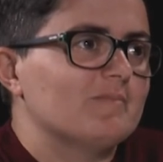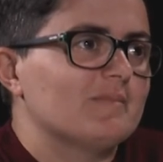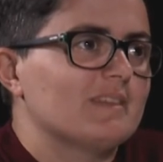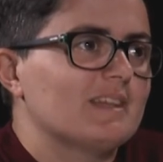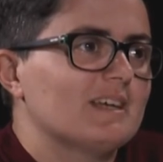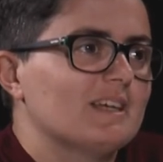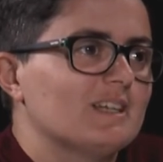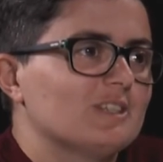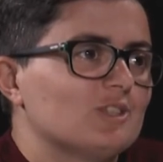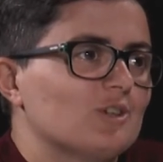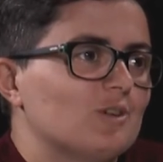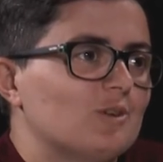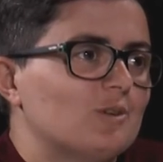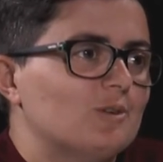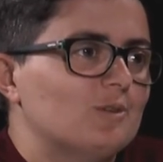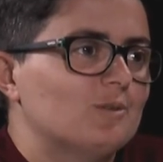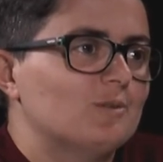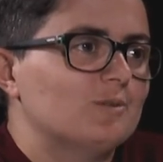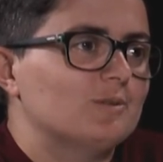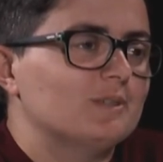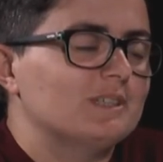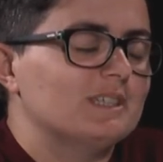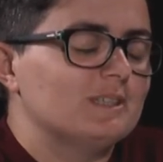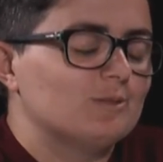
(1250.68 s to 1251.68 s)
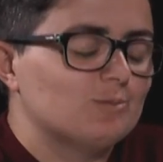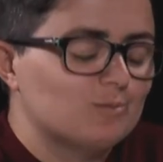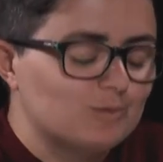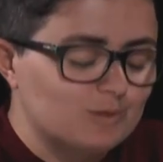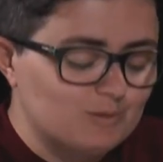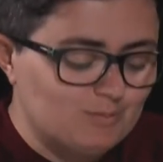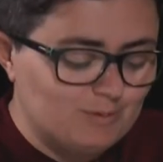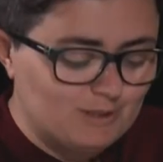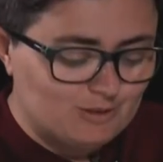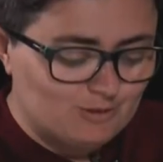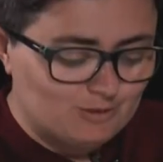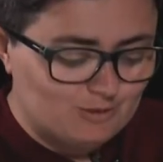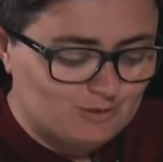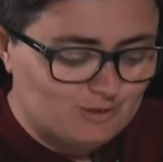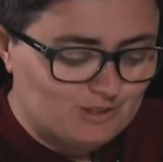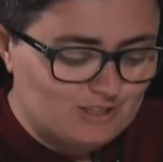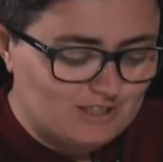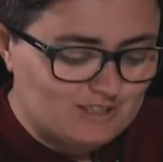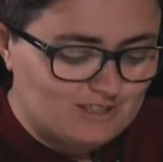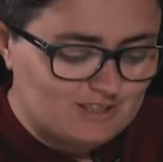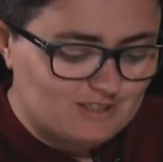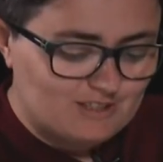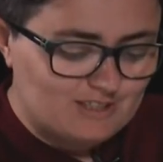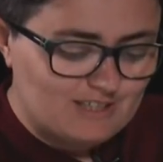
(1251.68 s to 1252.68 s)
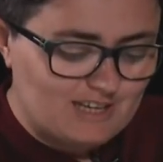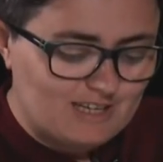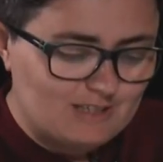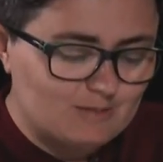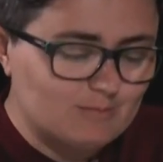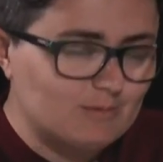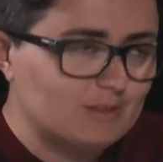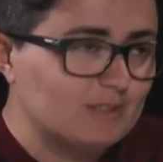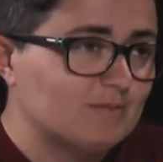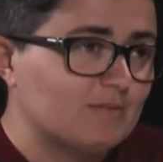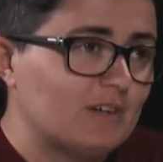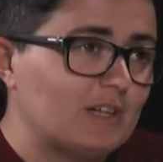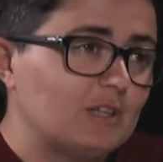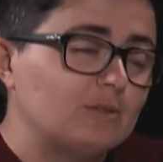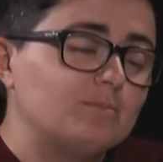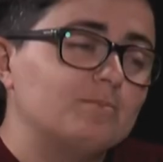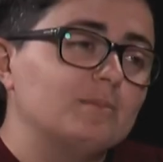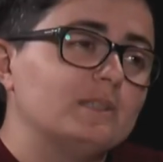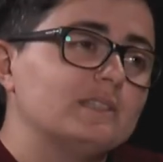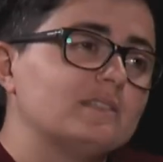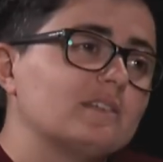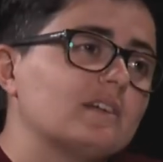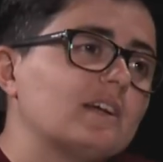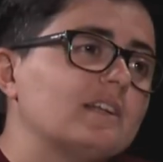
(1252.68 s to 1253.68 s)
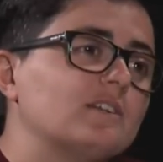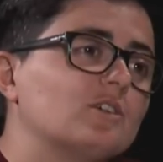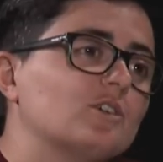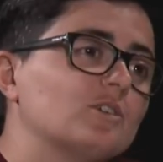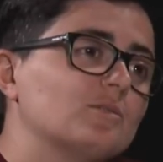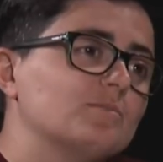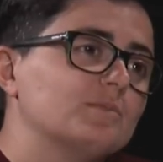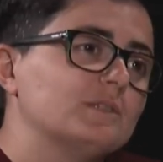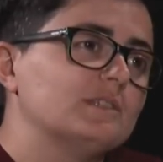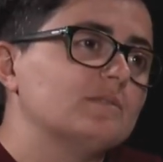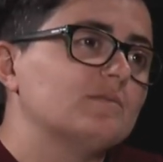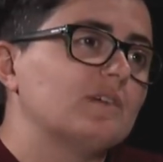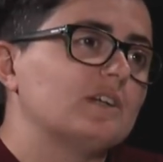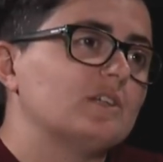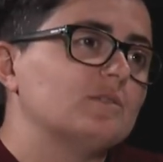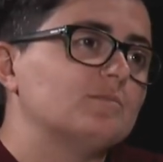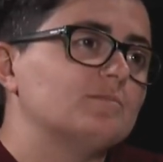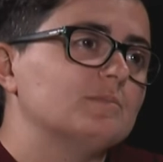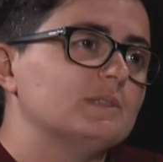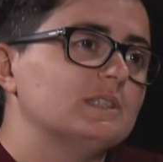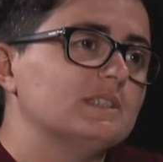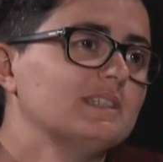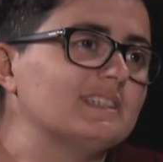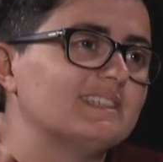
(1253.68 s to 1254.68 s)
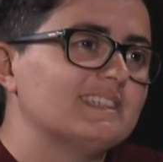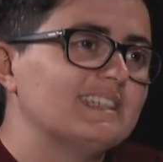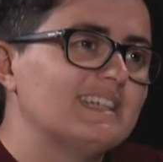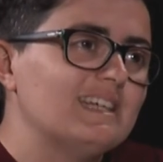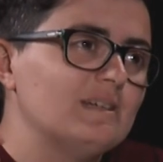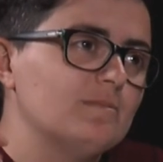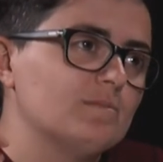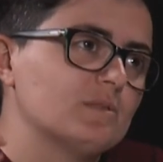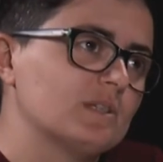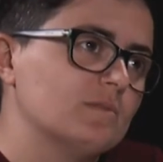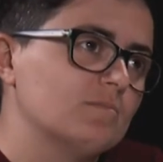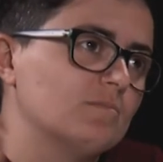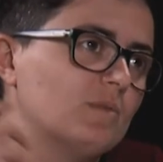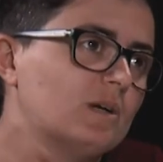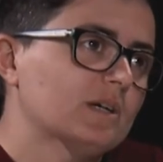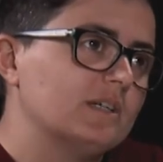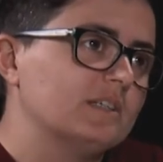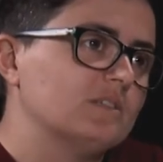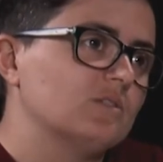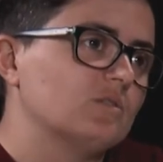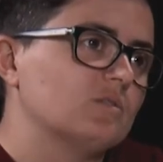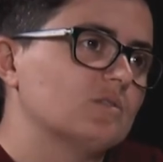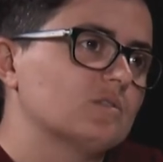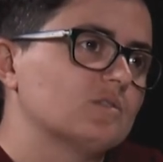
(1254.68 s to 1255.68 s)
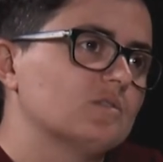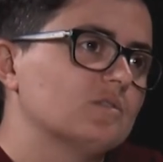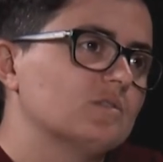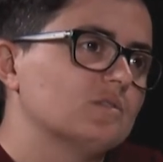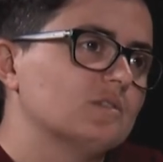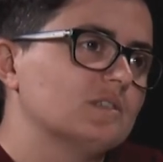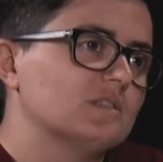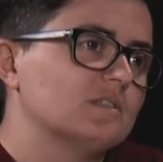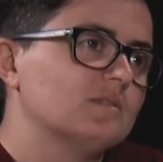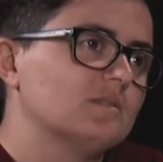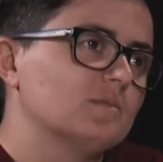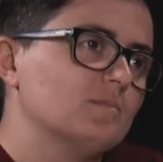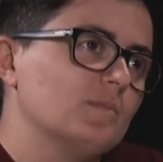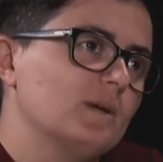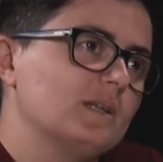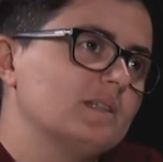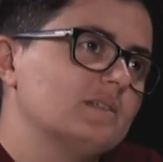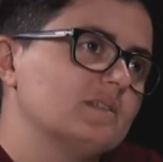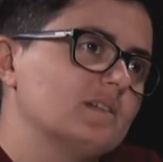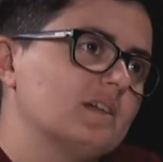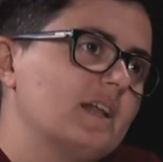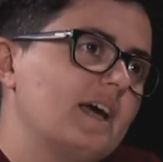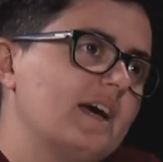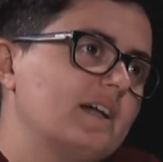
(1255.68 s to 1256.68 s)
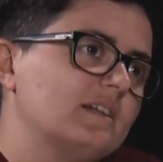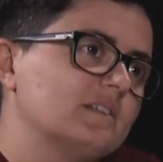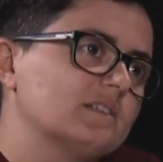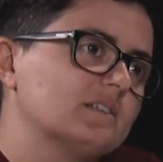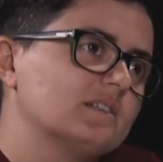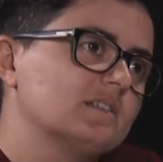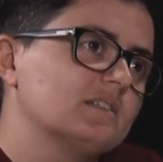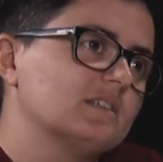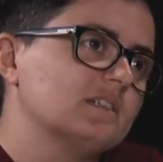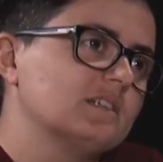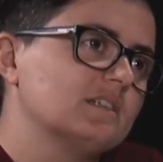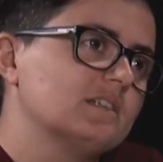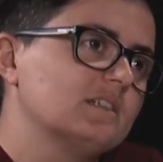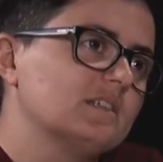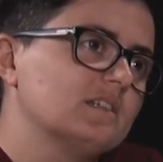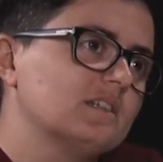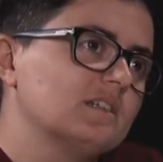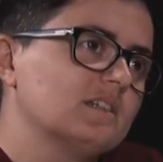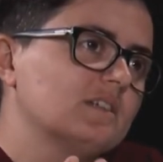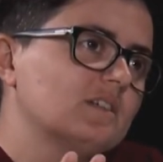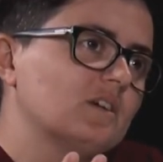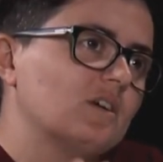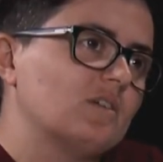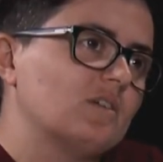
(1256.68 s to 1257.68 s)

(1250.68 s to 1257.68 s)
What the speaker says: So it would be good to see sustainable development and urban development that keeps in mind also the mental health of